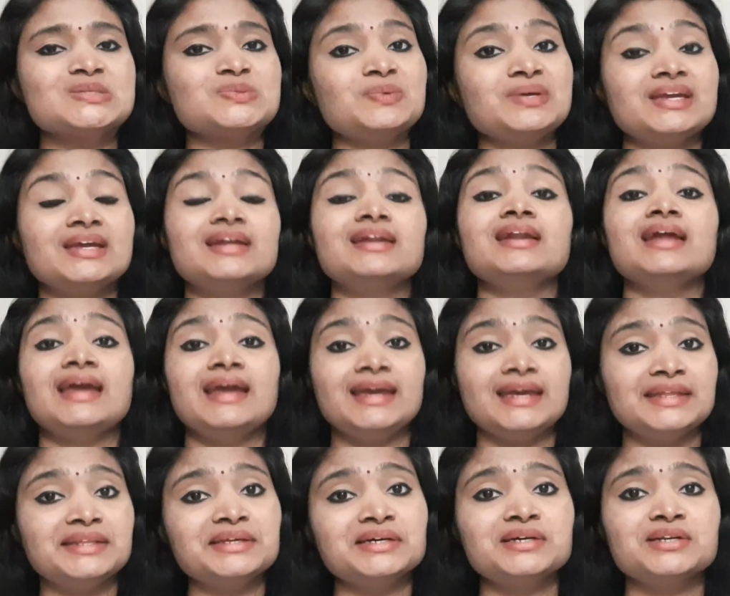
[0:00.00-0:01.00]
we can
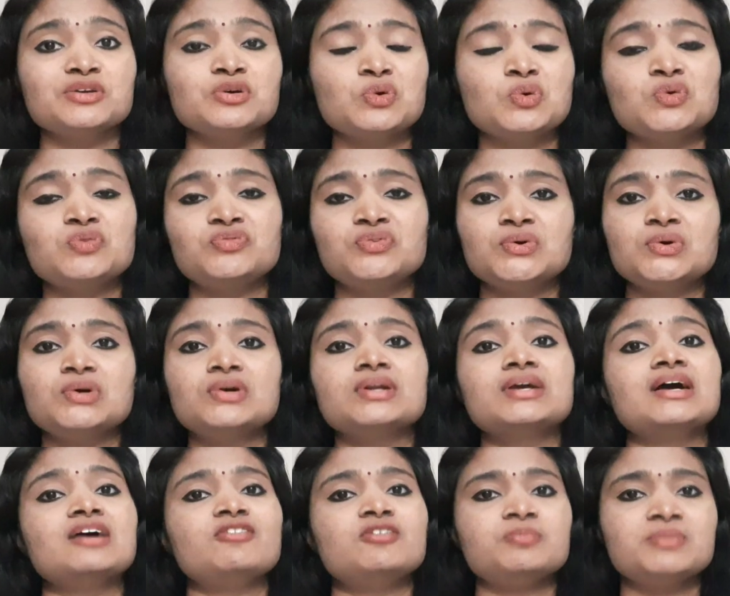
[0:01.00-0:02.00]
either go for
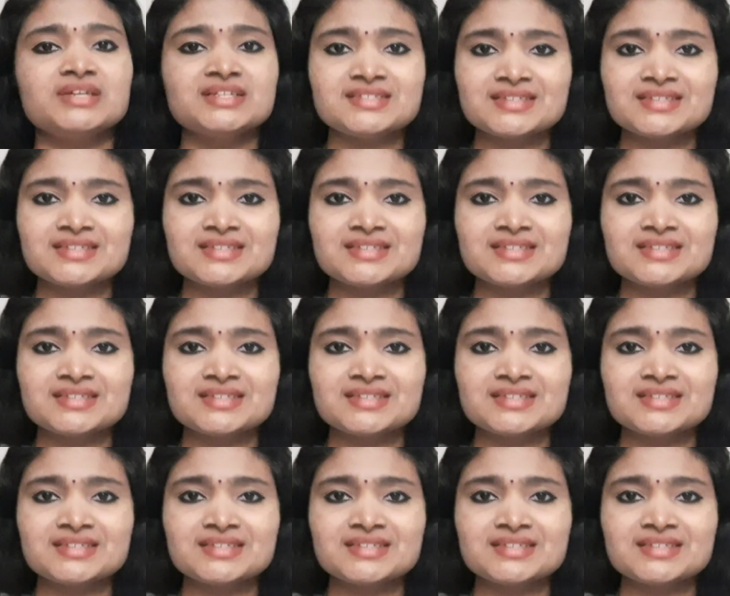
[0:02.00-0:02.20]
government